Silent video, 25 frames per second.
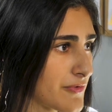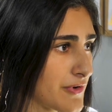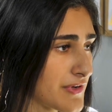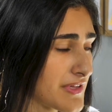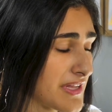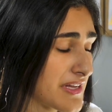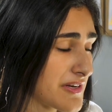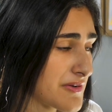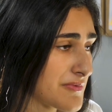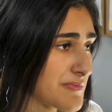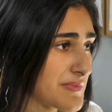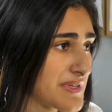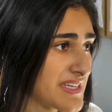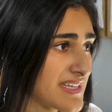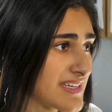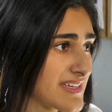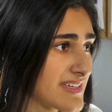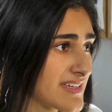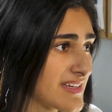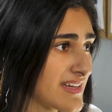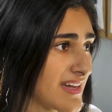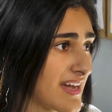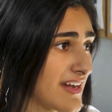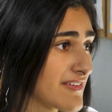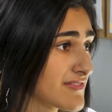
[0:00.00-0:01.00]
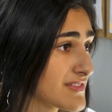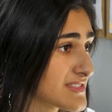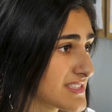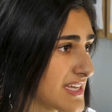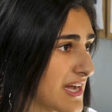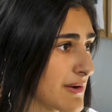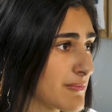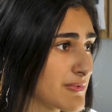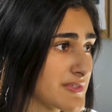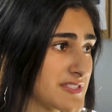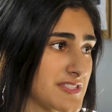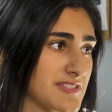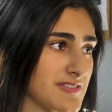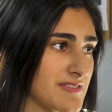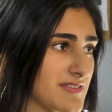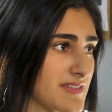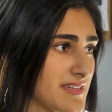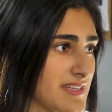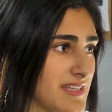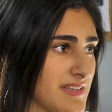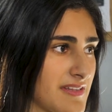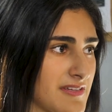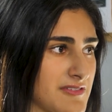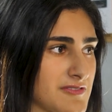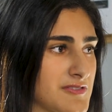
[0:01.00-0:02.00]
for letting me have this
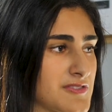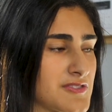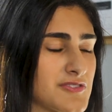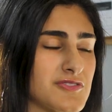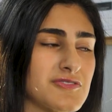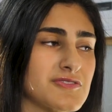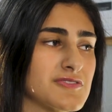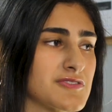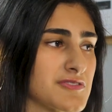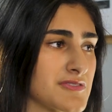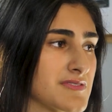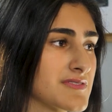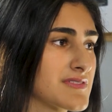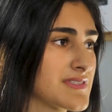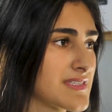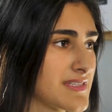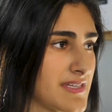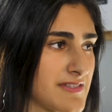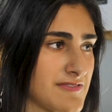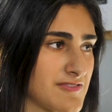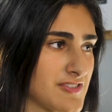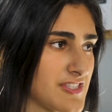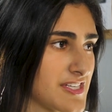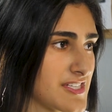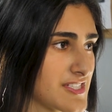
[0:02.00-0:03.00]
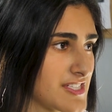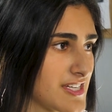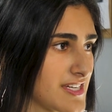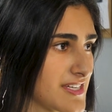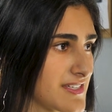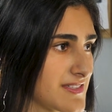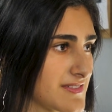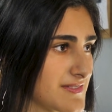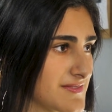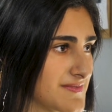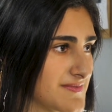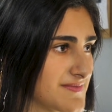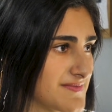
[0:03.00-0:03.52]
opportunity that's truly life-changing.